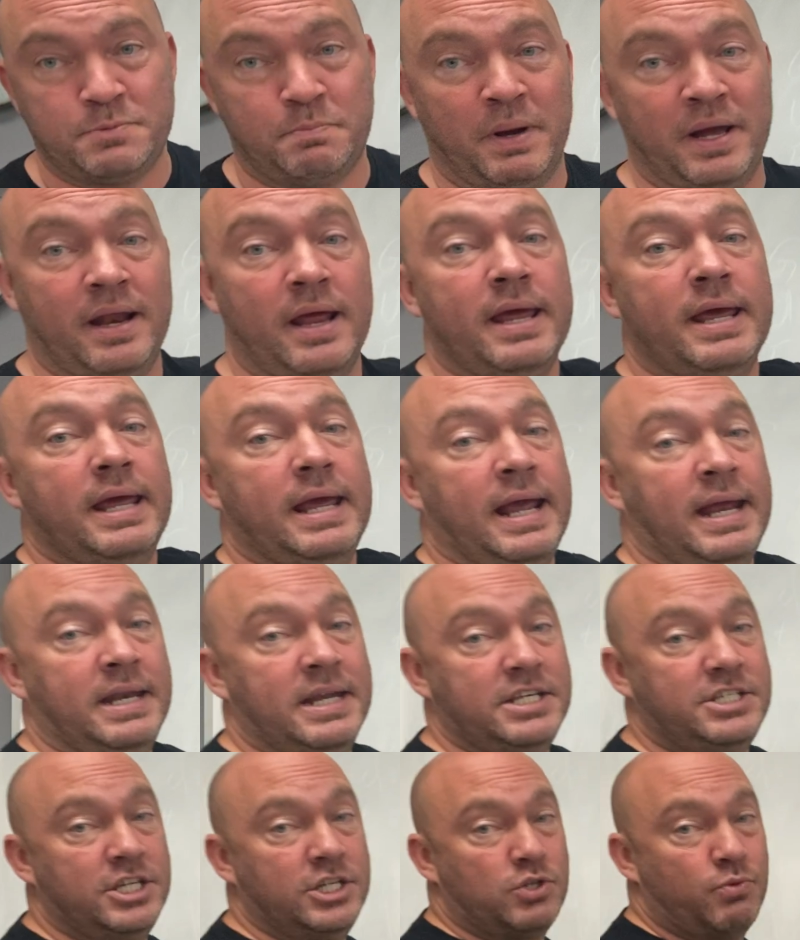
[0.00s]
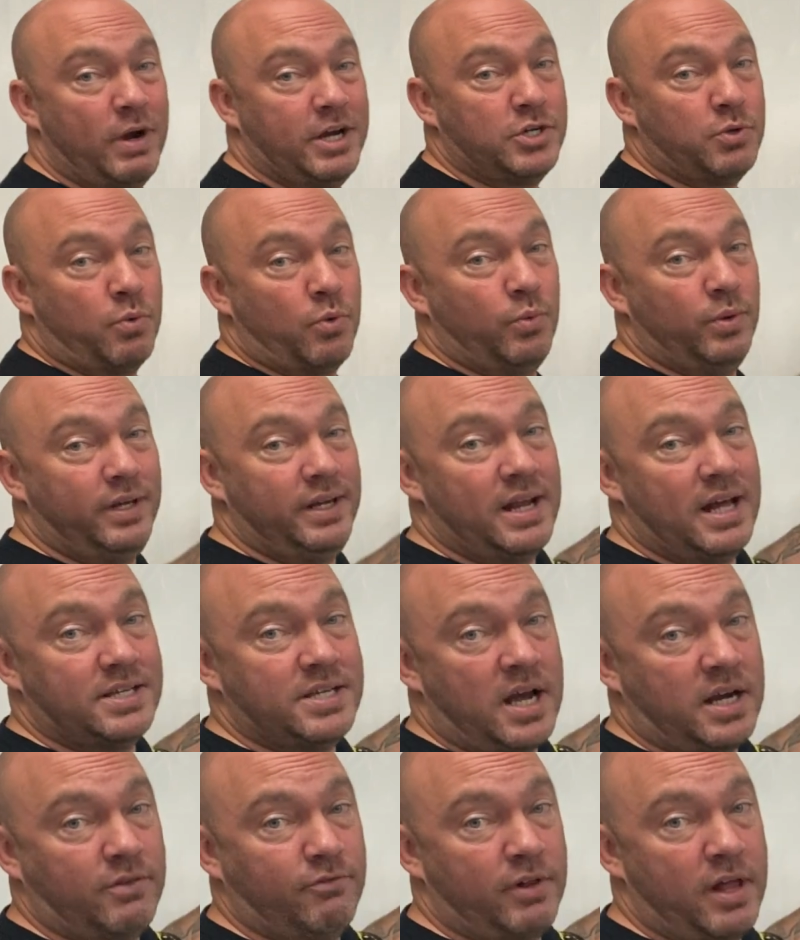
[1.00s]
But in this situation, we're really not
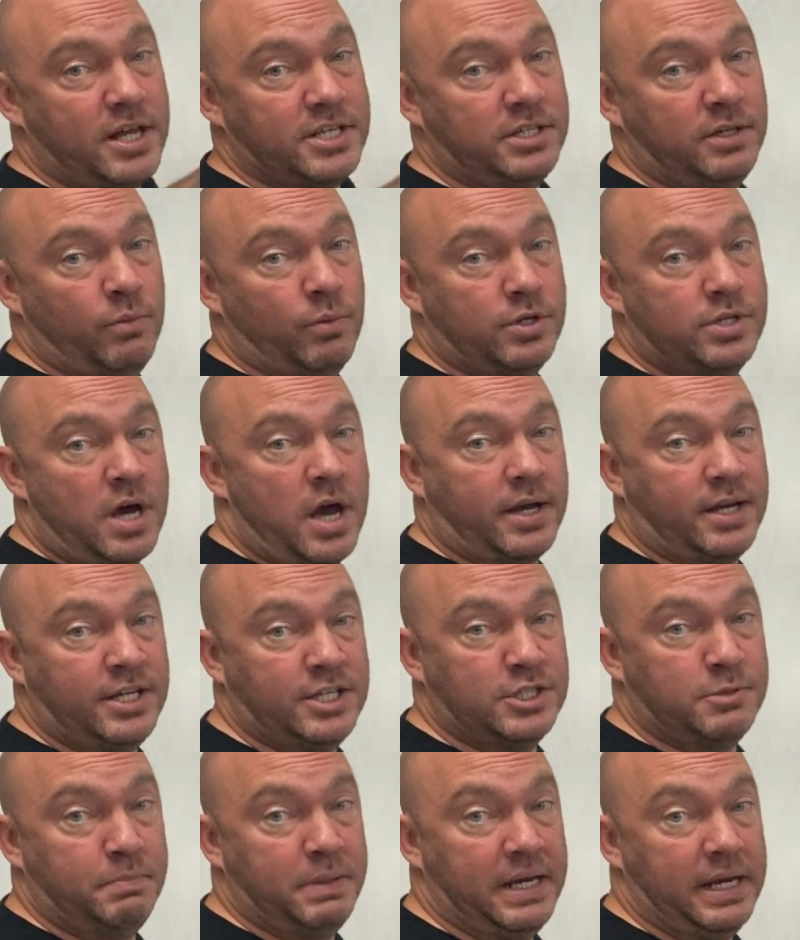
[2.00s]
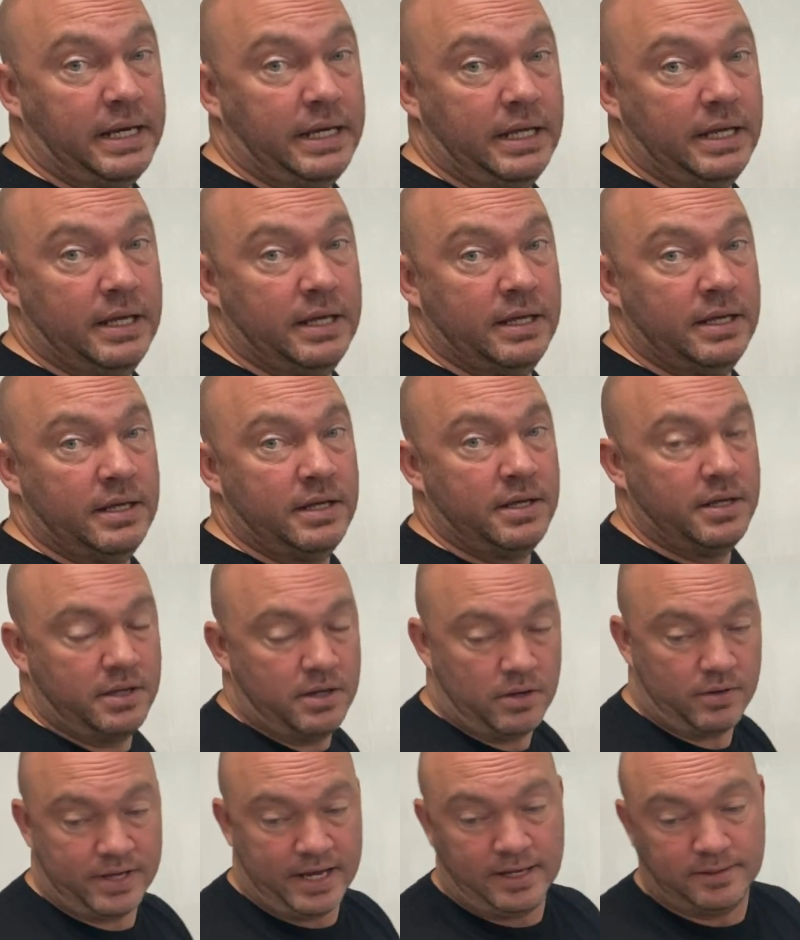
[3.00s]
talking velocity, we're talking speed,
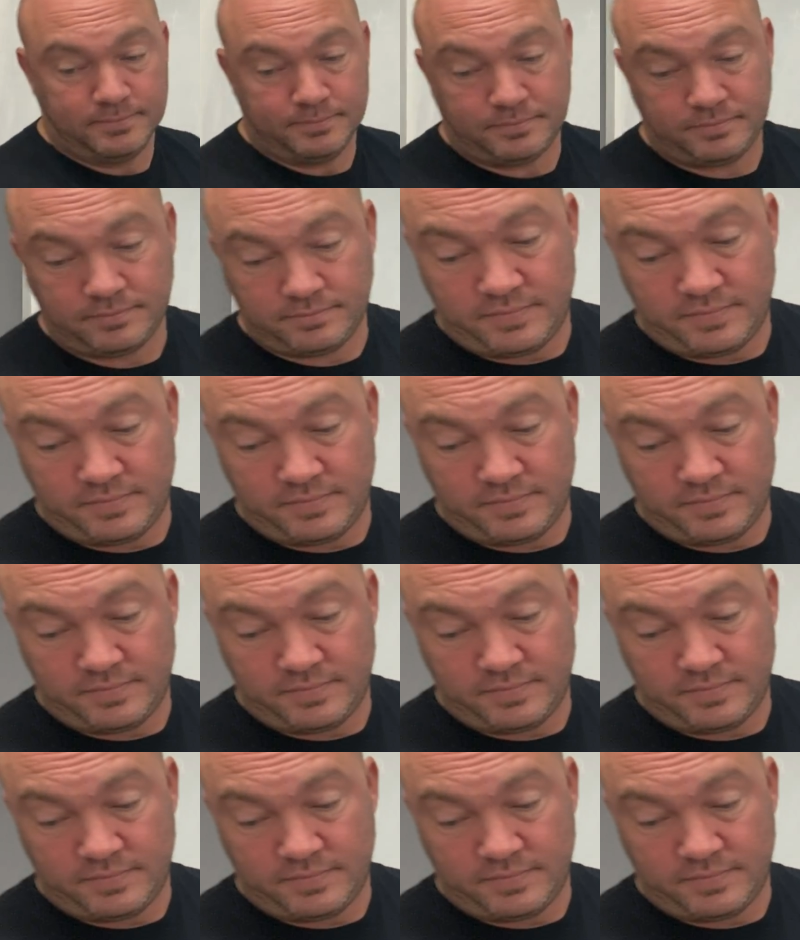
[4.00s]
okay?